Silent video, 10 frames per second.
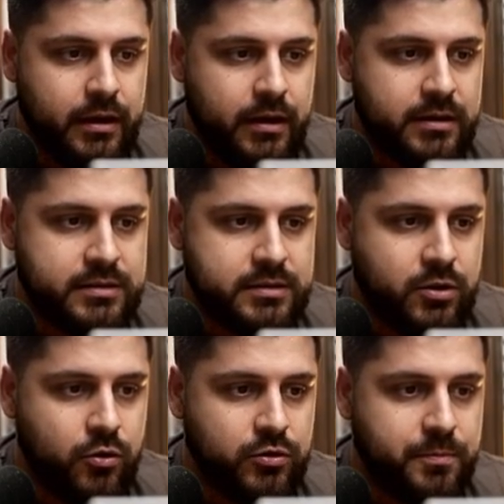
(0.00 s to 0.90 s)
uh,
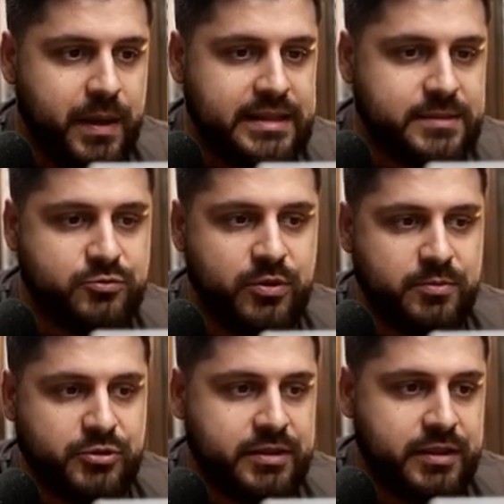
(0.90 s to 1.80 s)
called paid
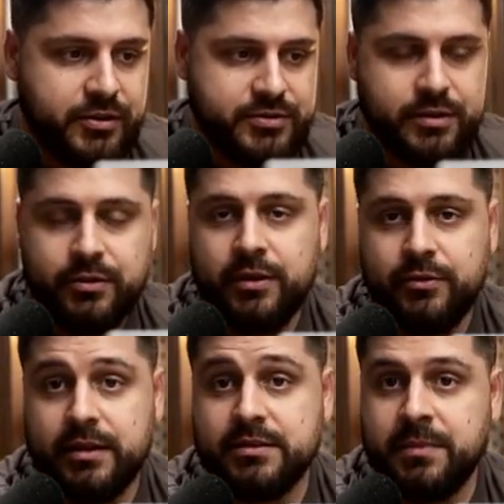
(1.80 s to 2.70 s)
subscription tiers. And you can
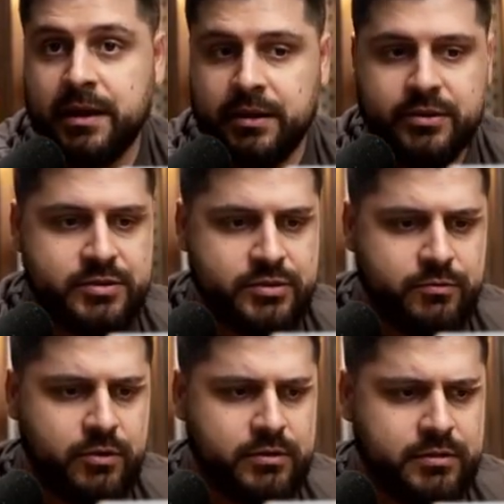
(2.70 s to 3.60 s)
create as many tiers as
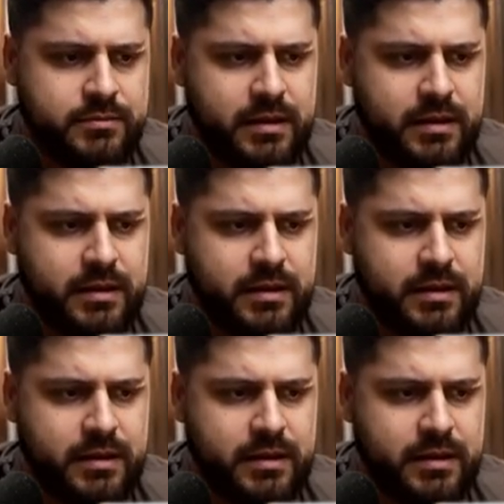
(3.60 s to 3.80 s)
you want.